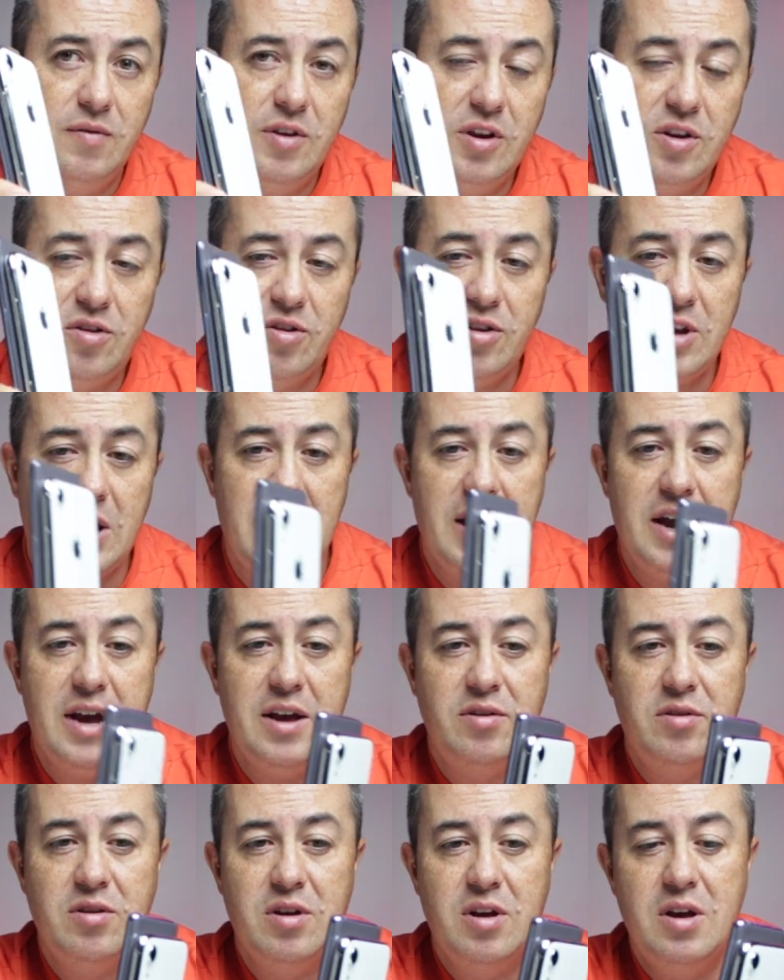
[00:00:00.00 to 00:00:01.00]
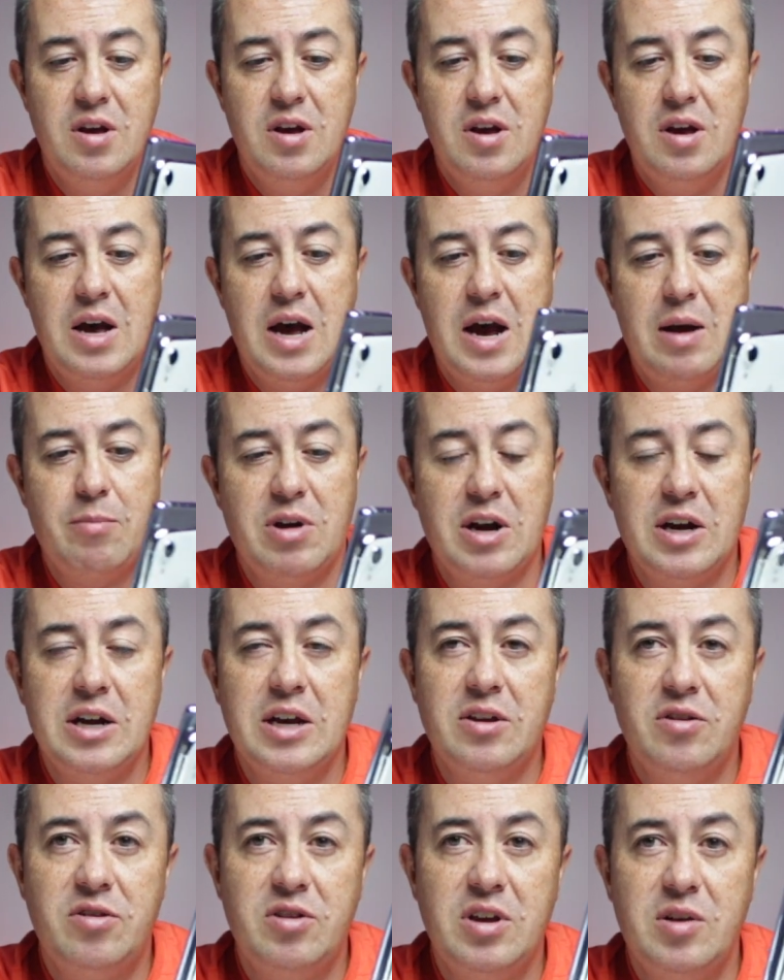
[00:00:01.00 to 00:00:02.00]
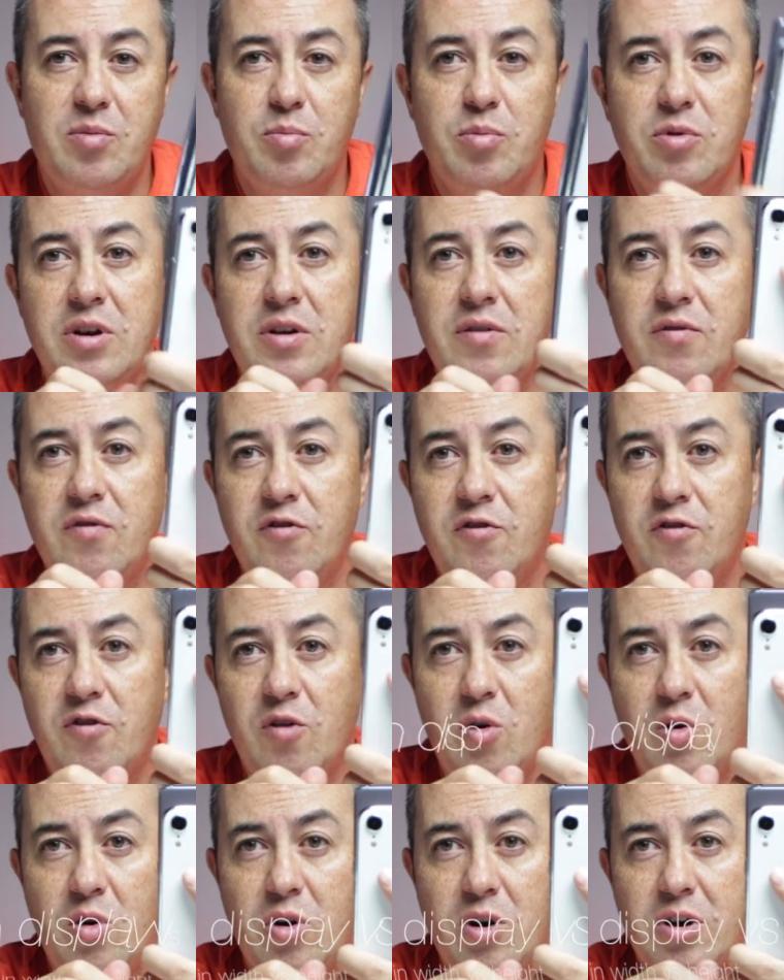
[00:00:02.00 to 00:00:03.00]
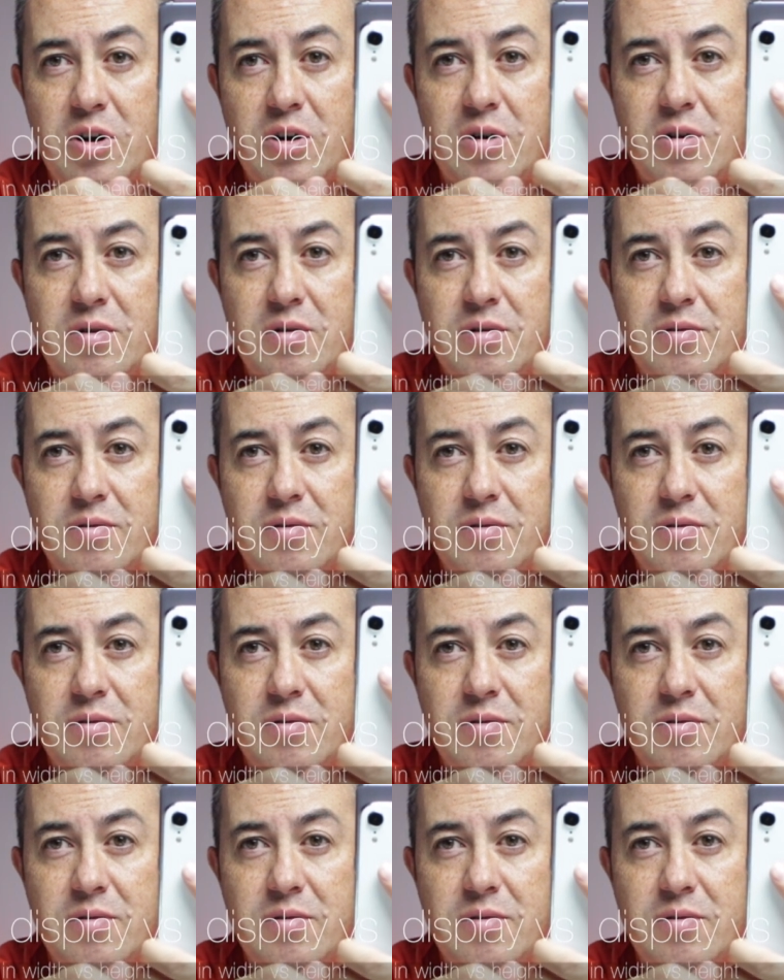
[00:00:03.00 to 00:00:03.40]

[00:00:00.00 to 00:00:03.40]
this size, I'm rocking a 6.4.